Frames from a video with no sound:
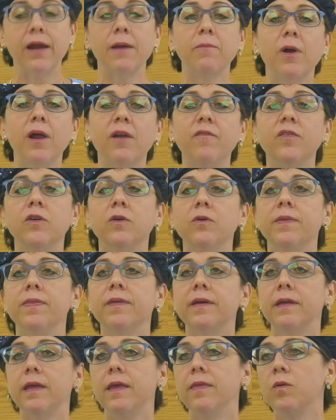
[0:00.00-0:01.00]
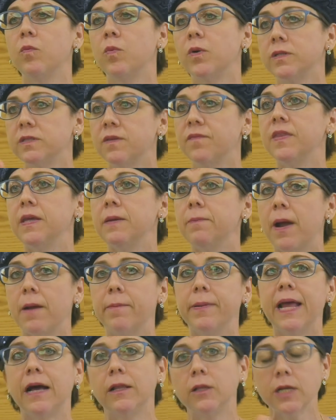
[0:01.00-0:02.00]
I brought it for you in the, in the words of the
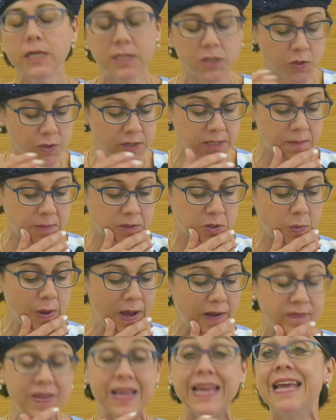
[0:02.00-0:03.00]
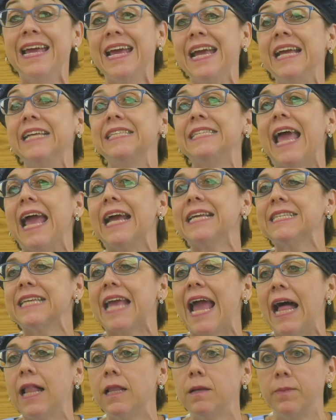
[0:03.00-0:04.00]
Abarbanel. Look in source number twelve. It's
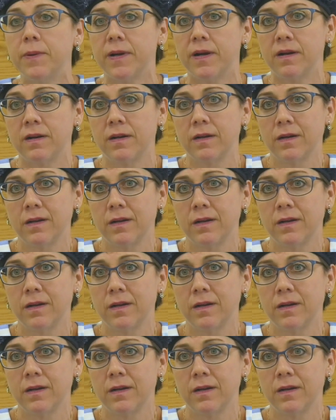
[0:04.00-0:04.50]
Excalibur.